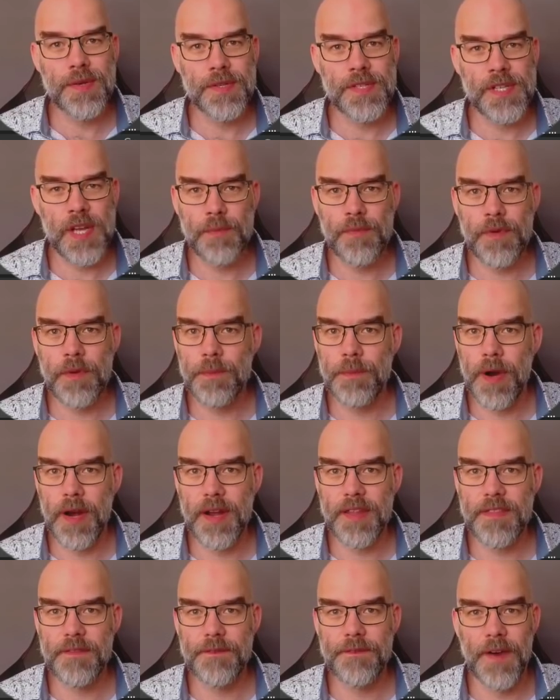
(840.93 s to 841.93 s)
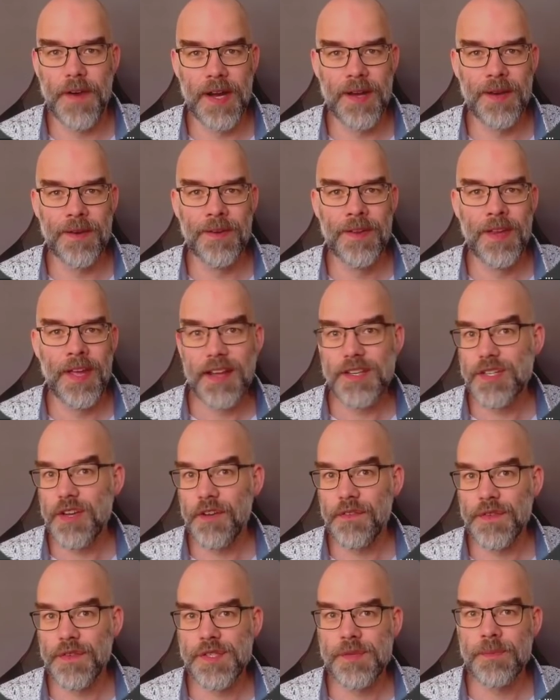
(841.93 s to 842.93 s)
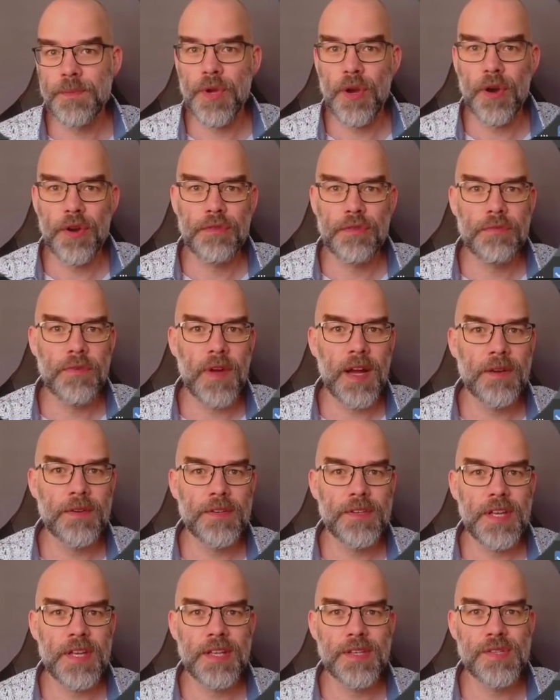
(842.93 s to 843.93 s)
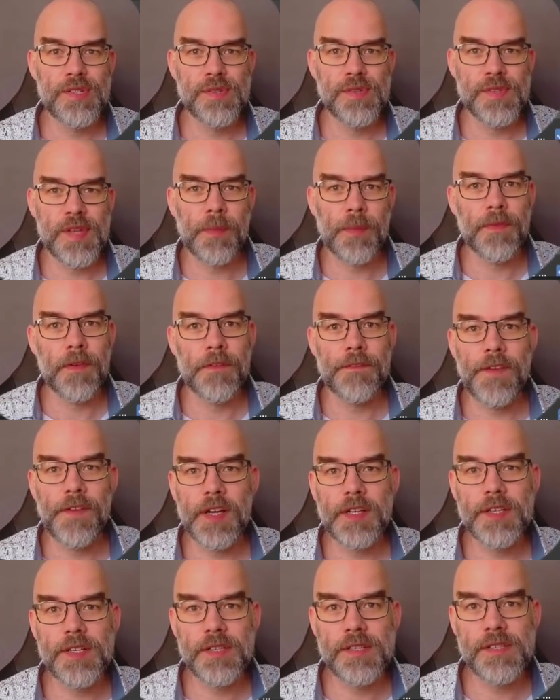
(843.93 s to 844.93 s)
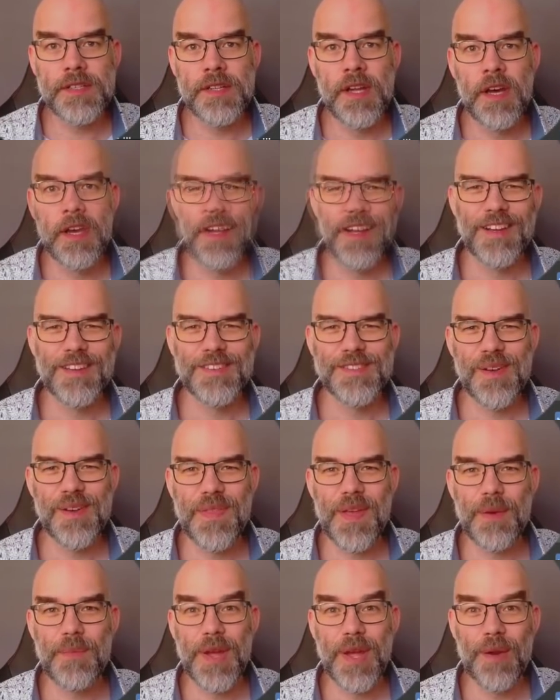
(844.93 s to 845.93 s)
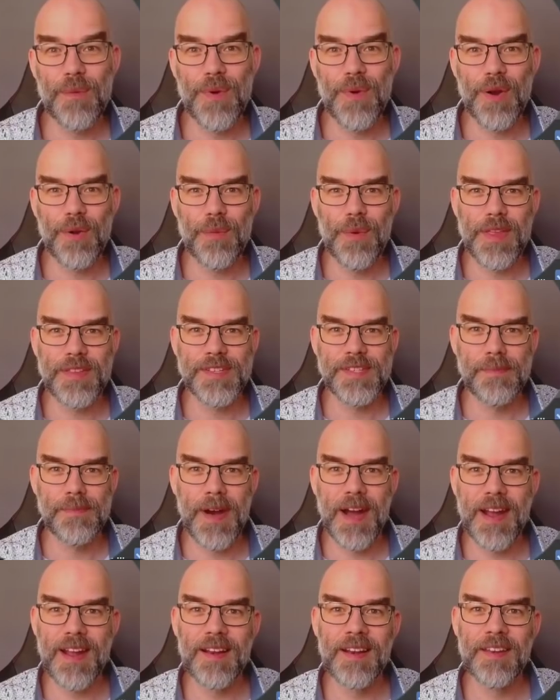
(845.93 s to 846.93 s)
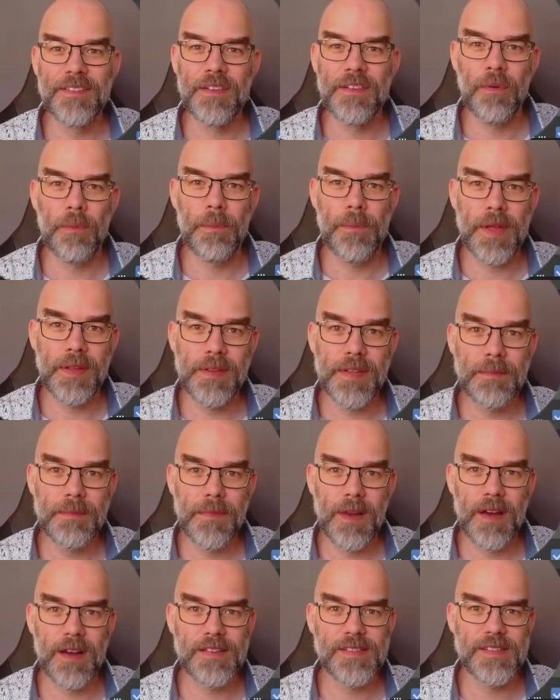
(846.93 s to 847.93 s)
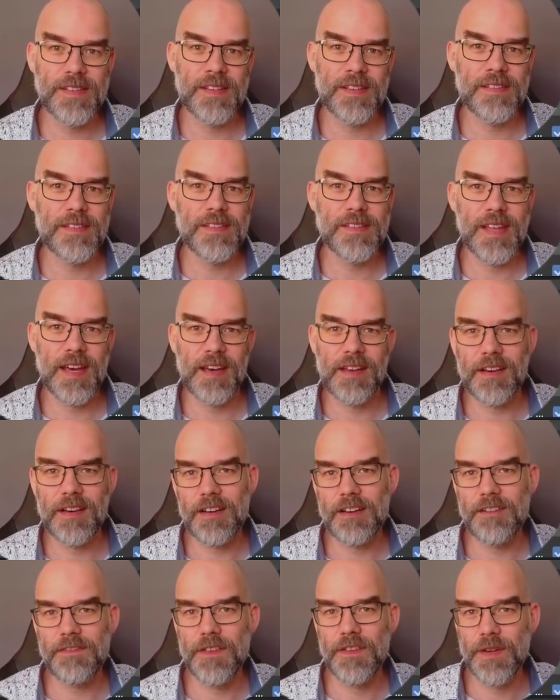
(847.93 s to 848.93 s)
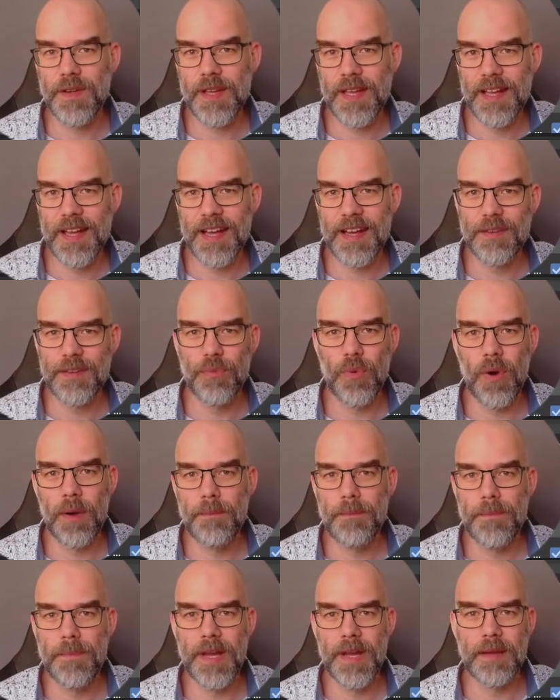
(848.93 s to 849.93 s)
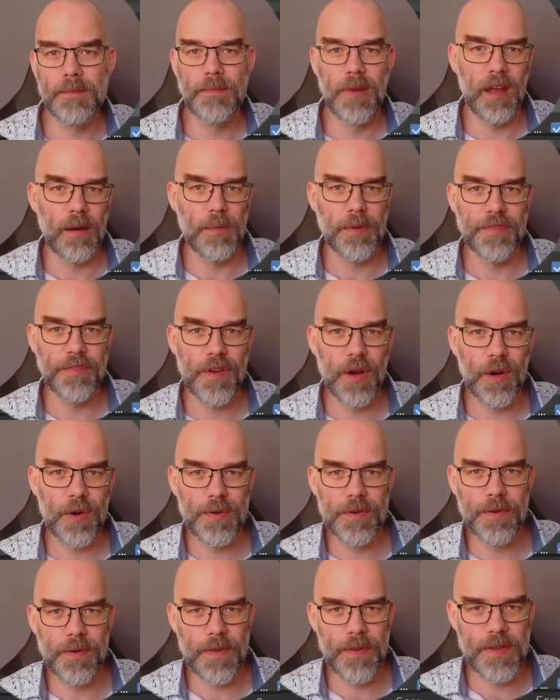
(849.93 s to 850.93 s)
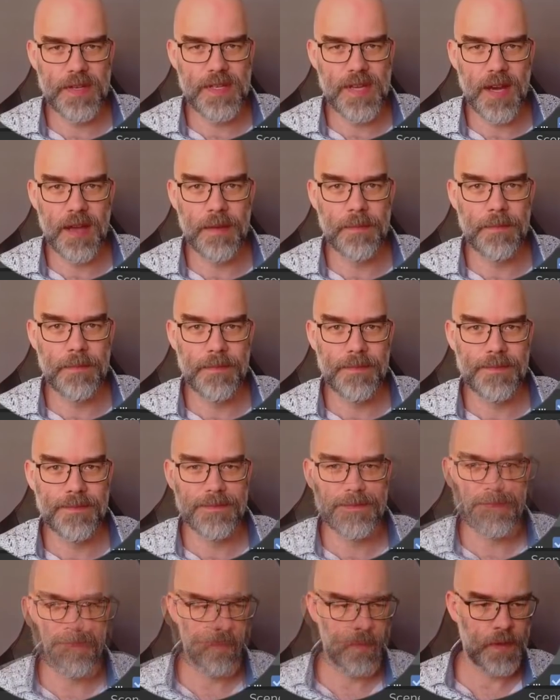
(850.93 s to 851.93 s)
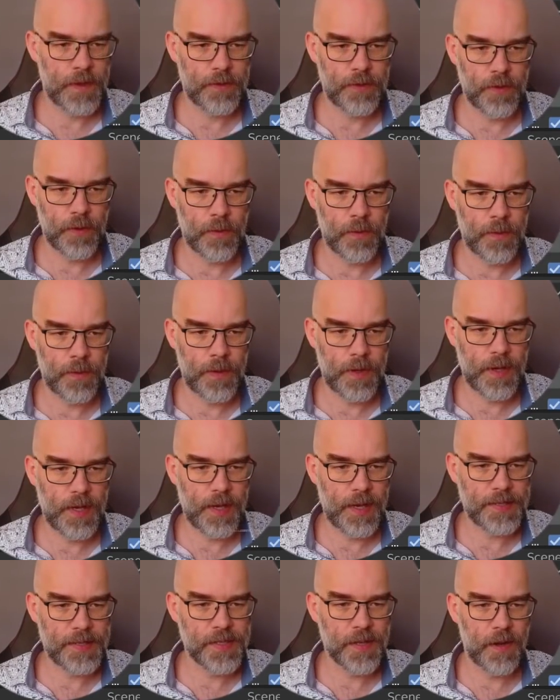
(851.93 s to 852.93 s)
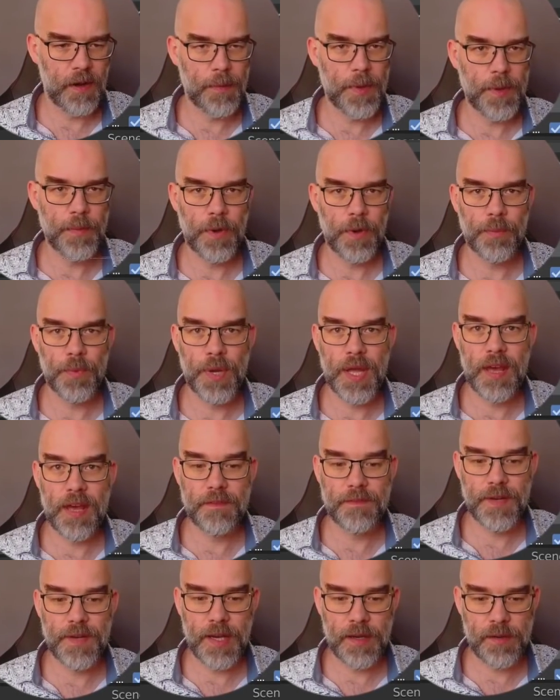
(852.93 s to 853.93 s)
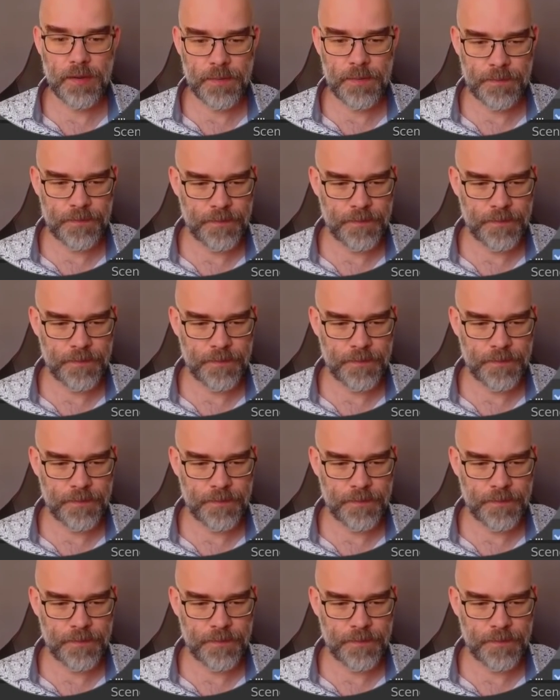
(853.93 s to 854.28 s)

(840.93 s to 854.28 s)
a separate Python file, and shuffle some code around into separate functions so that we can work with some higher level building blocks instead of looking at one big blob of code all the time. So let's copy what we have now